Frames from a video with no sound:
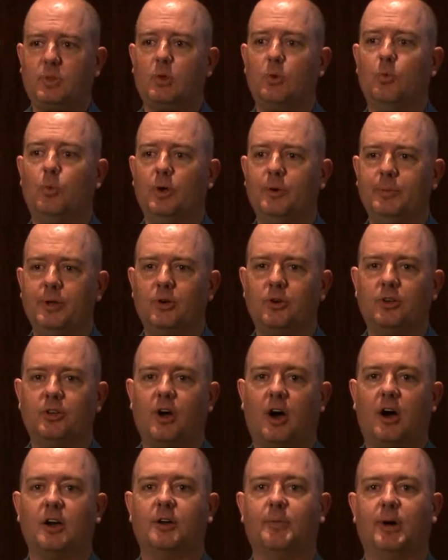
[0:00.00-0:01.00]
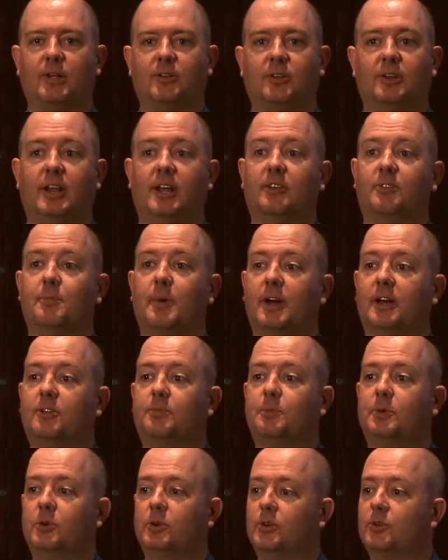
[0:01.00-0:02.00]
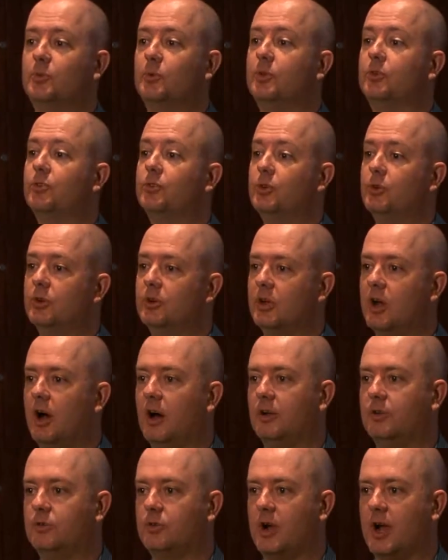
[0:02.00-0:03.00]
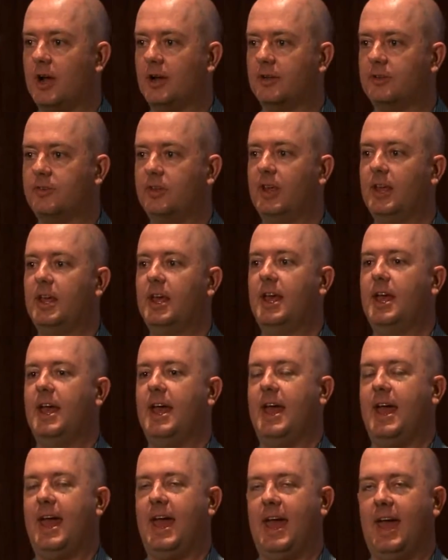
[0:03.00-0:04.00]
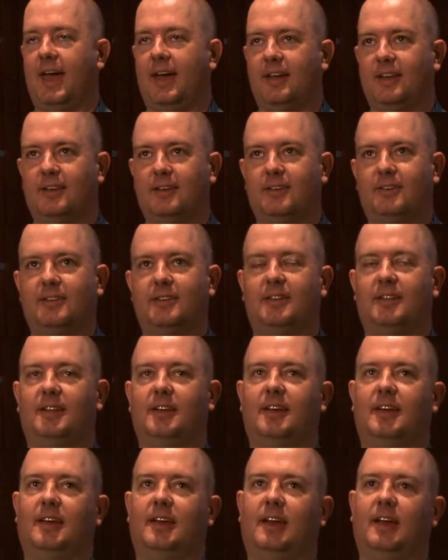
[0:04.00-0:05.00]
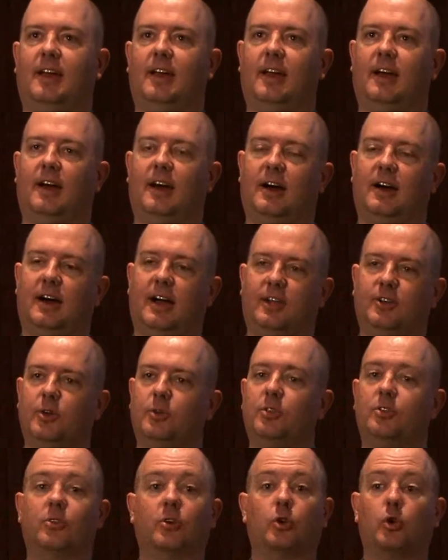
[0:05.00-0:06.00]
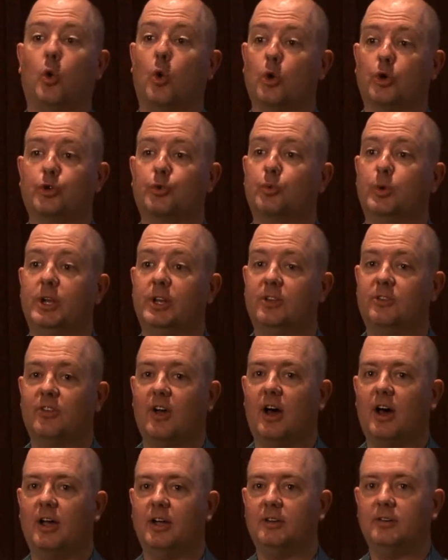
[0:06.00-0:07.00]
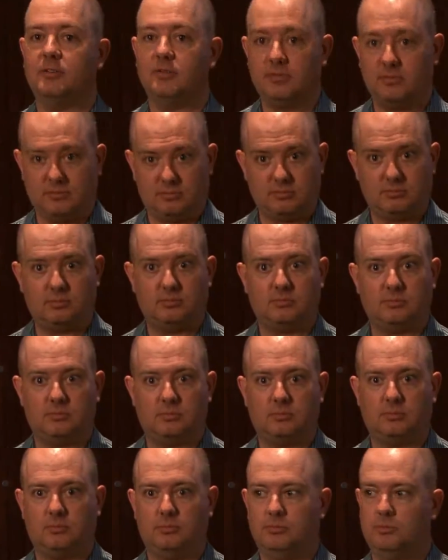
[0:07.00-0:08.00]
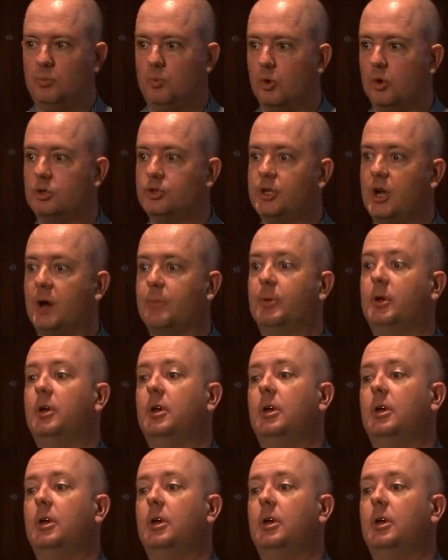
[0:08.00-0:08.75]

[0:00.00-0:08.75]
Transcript: What I'm here to talk about today is my experience with student contracts. And I know this is a course redesign workshop.